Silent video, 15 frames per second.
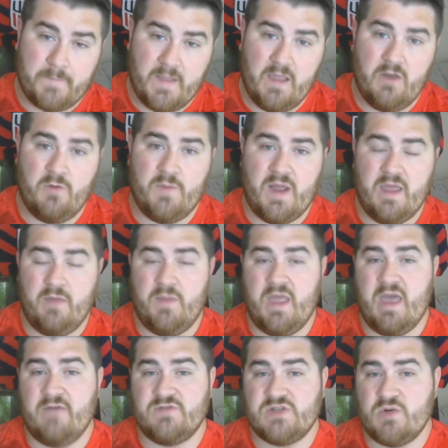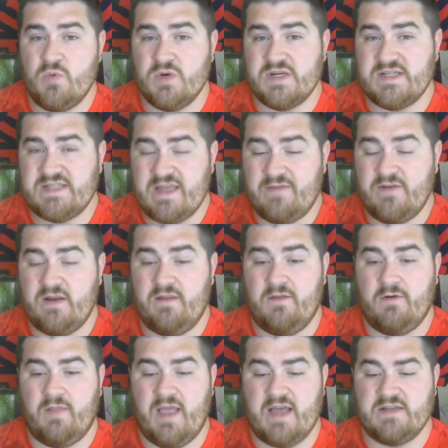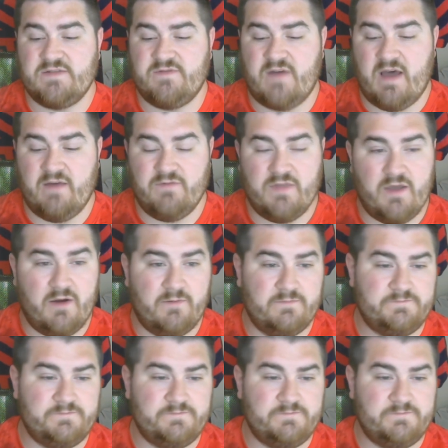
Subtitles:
Inter Miami have scored 7 in their last 5, though.